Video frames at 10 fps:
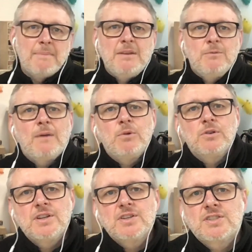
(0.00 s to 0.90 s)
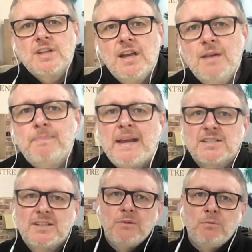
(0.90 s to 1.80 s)
mean, wet wood is
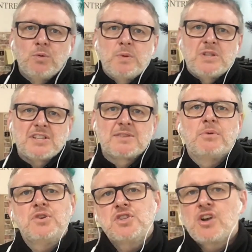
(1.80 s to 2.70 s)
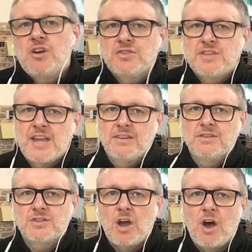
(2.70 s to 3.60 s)
basically wood which has a moisture
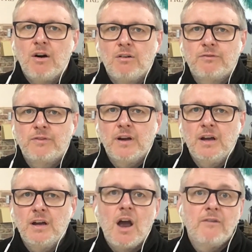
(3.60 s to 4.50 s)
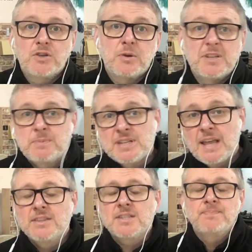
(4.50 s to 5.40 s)
content of over 20%.